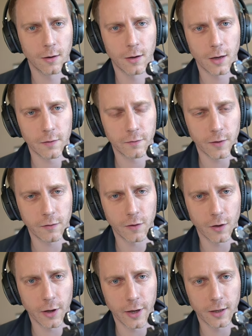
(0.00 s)
if, if you
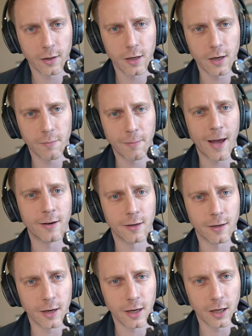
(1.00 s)
like,
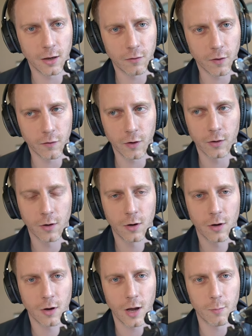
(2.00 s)
independently of other
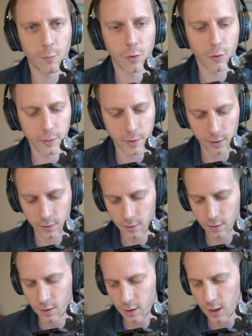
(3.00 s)
employment.
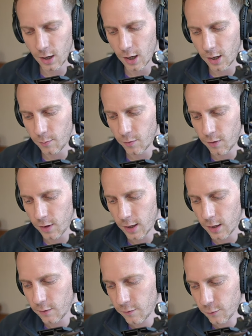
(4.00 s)
Um,
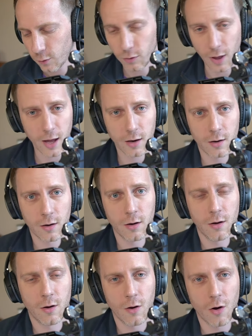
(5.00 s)
through that,
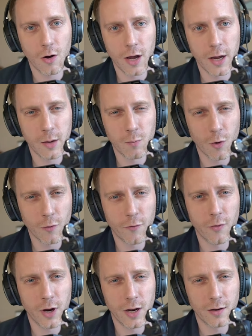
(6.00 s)
I'm
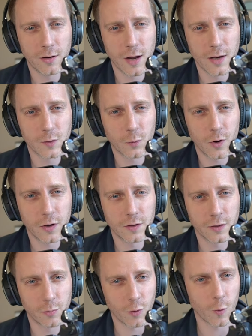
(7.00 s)
offering enterprise
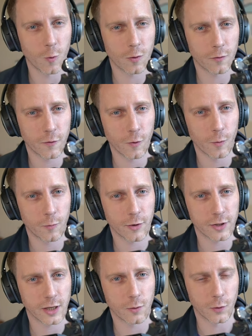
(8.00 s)
support for a
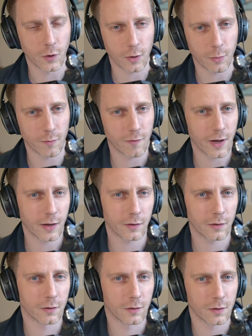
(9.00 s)
project called
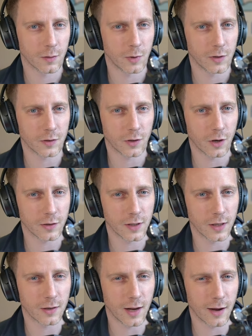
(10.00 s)
OpenFaaS, something
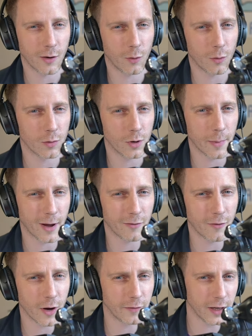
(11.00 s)
started now about
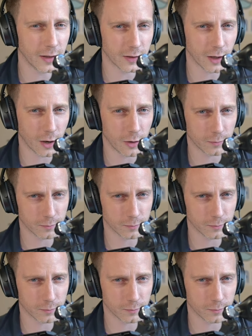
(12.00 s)
five years ago.